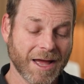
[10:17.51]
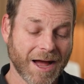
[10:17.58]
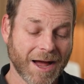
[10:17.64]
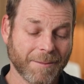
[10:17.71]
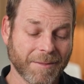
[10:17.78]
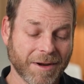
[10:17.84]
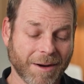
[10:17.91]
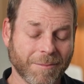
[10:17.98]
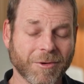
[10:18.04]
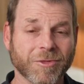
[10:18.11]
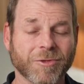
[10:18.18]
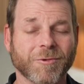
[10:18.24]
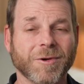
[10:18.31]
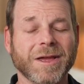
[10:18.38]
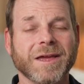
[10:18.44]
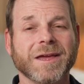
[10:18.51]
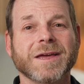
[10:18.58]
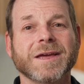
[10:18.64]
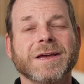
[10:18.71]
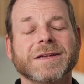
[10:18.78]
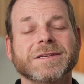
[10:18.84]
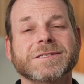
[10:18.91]
Number three,
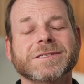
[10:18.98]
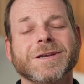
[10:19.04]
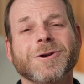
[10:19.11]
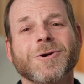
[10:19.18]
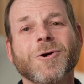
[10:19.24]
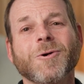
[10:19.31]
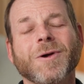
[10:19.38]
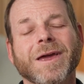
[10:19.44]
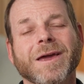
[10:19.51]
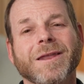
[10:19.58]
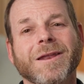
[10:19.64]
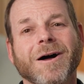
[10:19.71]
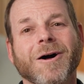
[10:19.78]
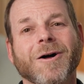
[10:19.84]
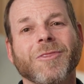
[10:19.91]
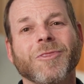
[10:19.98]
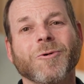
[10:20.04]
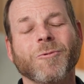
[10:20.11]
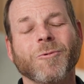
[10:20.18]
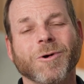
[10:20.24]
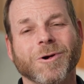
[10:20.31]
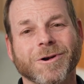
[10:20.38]
zero in on the
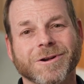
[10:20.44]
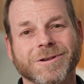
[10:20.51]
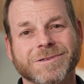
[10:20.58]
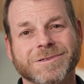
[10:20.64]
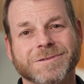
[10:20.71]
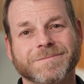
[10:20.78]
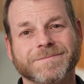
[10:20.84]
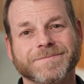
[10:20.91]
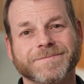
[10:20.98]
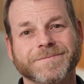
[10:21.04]
words.